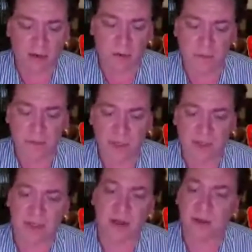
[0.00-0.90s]

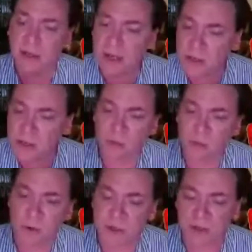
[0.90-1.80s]
The
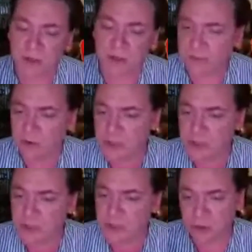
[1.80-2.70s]
consolidation portion is a
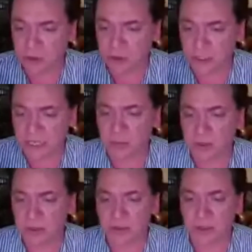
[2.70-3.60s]
very short
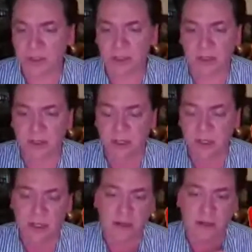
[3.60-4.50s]
segment that just says,
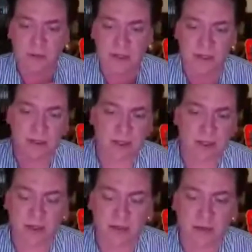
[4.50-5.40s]
this is
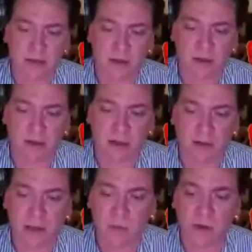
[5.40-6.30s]
a
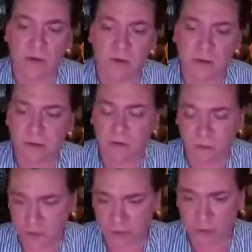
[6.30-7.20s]

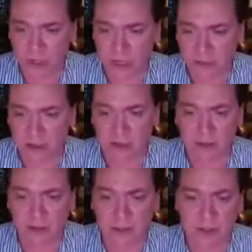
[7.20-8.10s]
alchemical degree
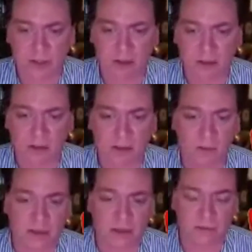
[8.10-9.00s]
that is
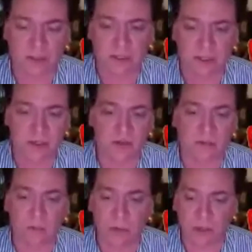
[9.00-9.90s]
talking about the fixation
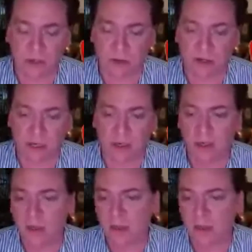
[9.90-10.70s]
of mercury.